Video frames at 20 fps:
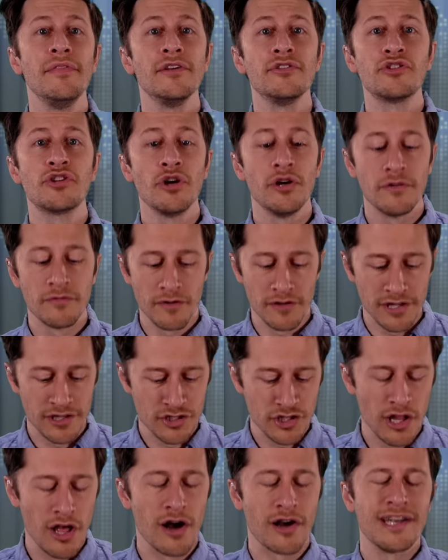this good for
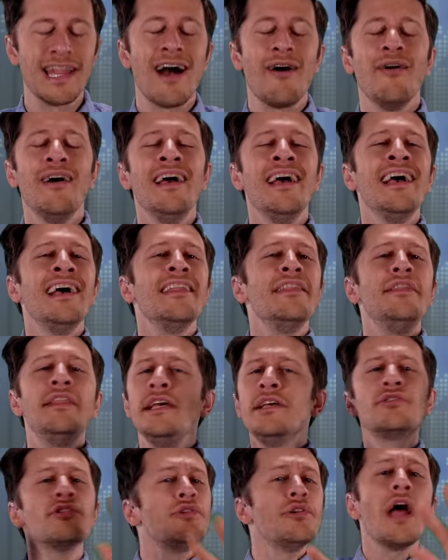this long. Now,
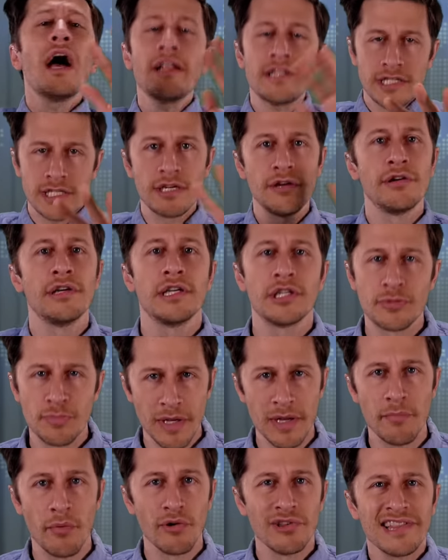these are not serious
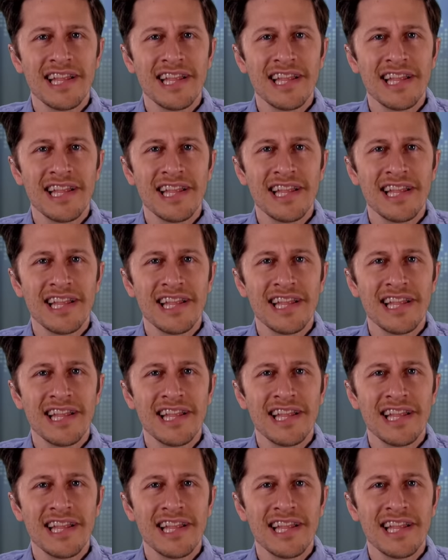people.